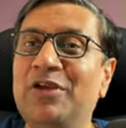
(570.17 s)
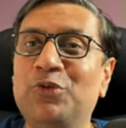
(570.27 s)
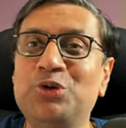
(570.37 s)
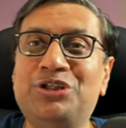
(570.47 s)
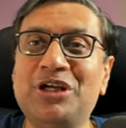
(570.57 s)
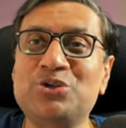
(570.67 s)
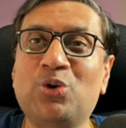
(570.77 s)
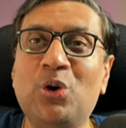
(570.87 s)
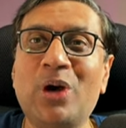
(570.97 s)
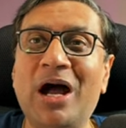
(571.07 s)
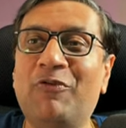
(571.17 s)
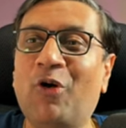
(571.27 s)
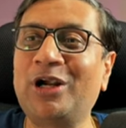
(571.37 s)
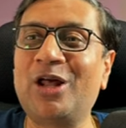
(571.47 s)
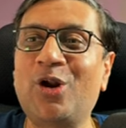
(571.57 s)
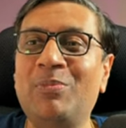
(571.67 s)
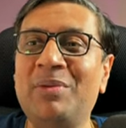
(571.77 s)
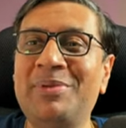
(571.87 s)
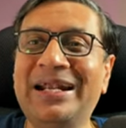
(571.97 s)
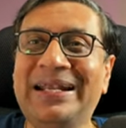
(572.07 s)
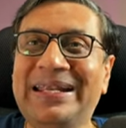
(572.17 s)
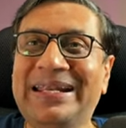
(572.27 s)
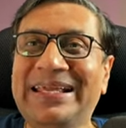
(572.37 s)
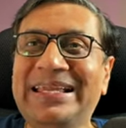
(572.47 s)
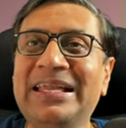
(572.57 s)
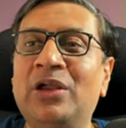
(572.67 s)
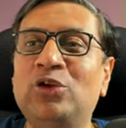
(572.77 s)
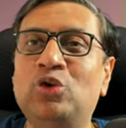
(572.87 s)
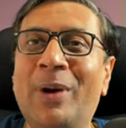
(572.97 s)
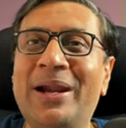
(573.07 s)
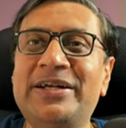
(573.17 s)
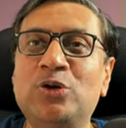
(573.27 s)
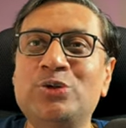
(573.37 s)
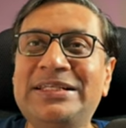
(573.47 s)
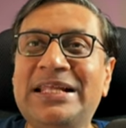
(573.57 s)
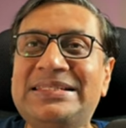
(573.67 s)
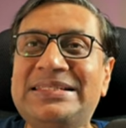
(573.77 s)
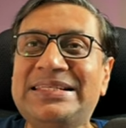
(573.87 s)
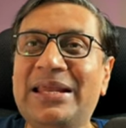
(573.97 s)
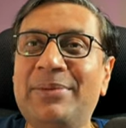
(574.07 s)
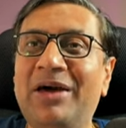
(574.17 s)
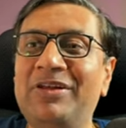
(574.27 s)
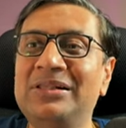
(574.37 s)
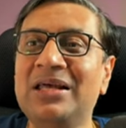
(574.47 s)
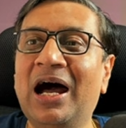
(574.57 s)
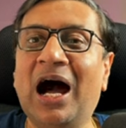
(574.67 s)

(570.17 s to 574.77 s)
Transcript: If you just go to have water or maybe a tea, you might tend to see the same levels.